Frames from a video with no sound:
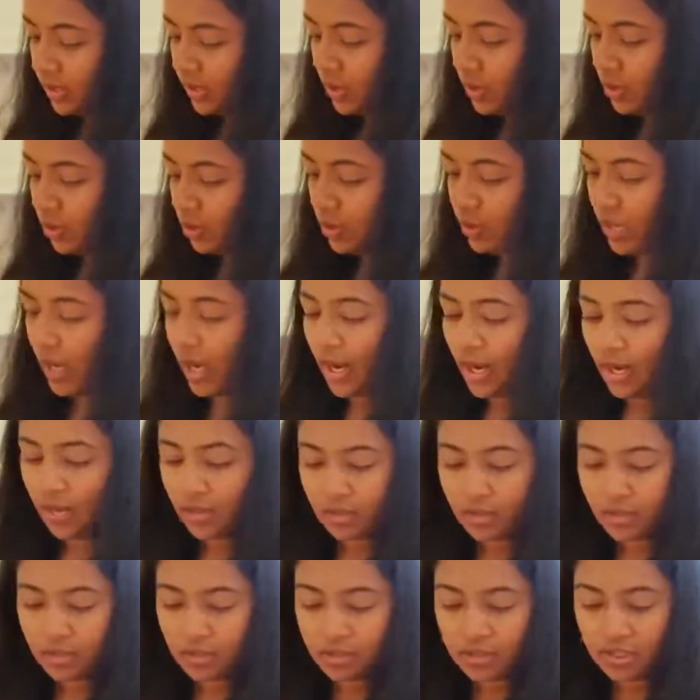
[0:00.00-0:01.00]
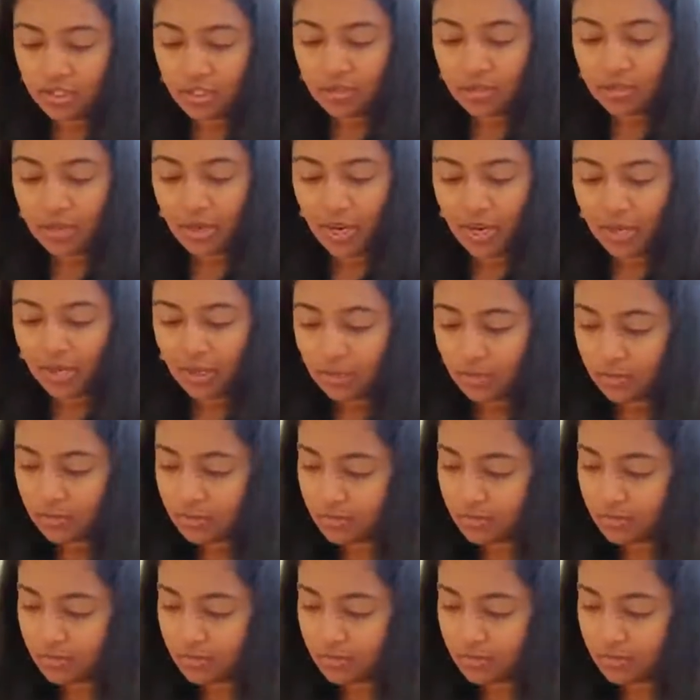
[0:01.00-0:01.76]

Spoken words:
we are going to add our tea bag